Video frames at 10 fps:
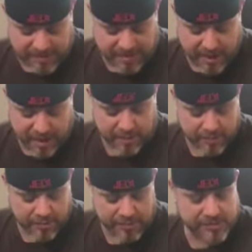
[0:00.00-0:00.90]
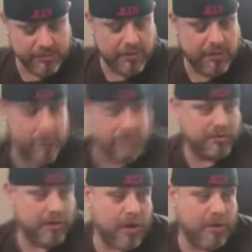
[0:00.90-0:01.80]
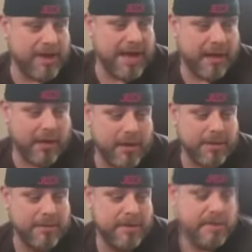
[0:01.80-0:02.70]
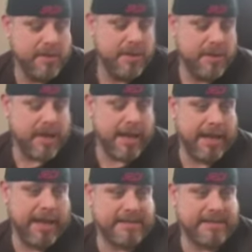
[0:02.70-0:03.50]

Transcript: stock, and your pistol grip, which are all nylon. And